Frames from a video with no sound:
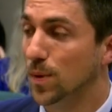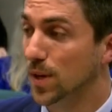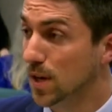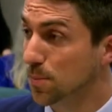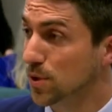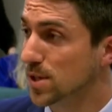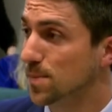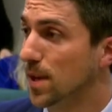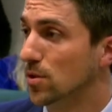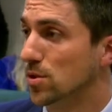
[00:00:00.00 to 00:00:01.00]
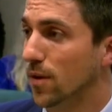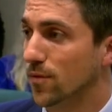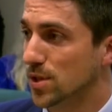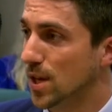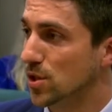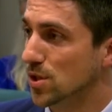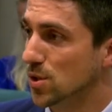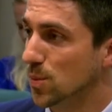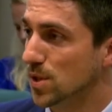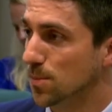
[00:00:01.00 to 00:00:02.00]
We did participate in those
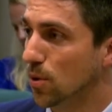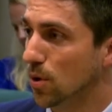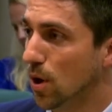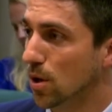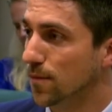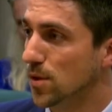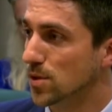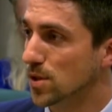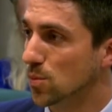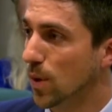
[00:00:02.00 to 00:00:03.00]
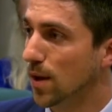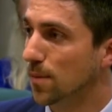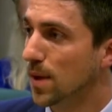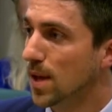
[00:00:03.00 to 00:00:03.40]
conversations, and we support all of those as well.